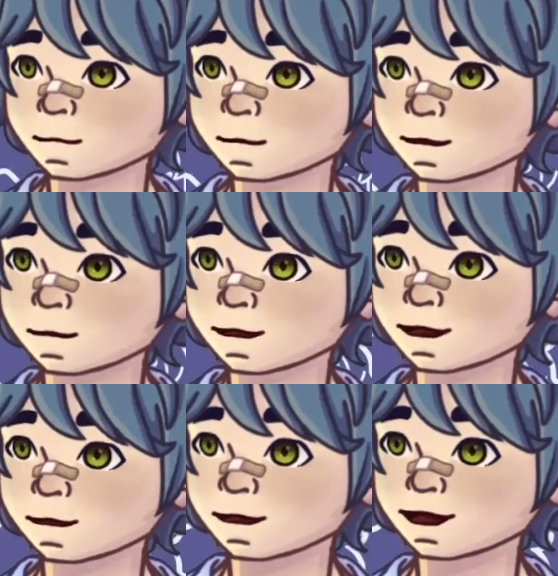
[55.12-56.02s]
and
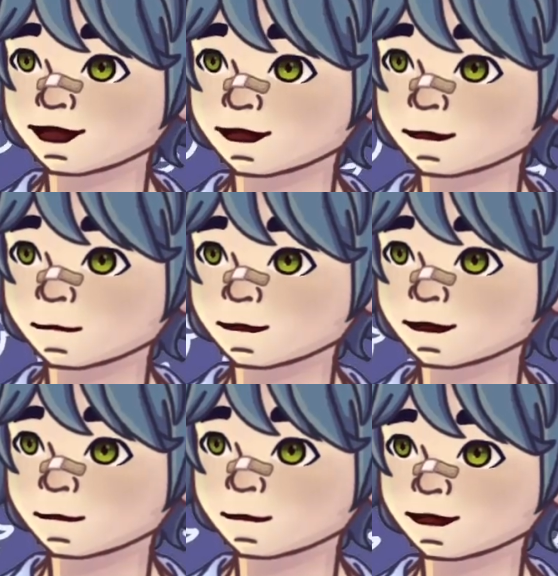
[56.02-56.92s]
possibly a
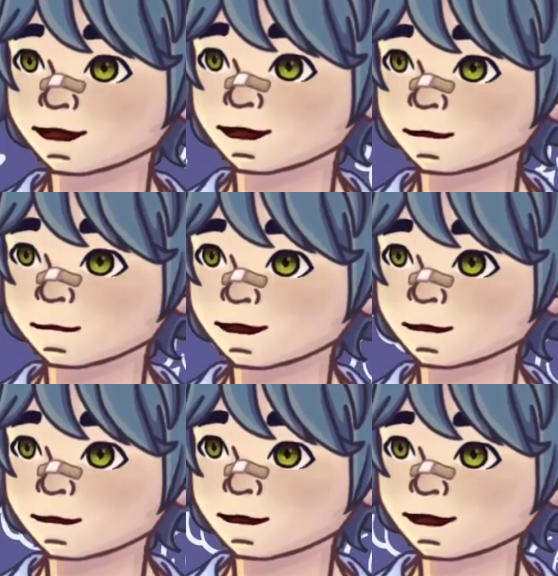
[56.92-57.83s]
few other
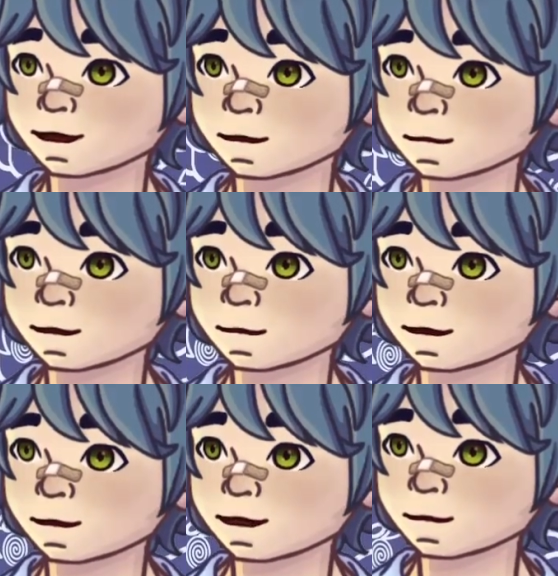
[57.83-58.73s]
characters like Spike
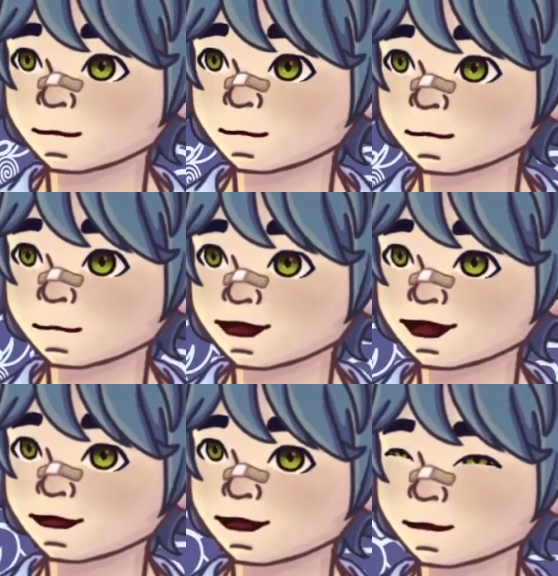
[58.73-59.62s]
as well.
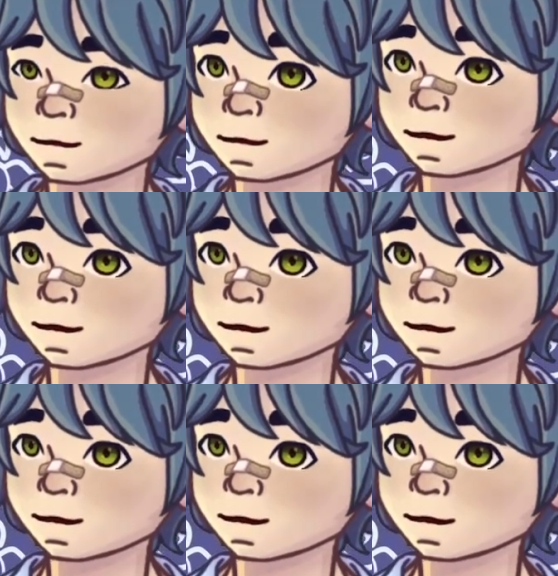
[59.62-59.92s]
While I don't think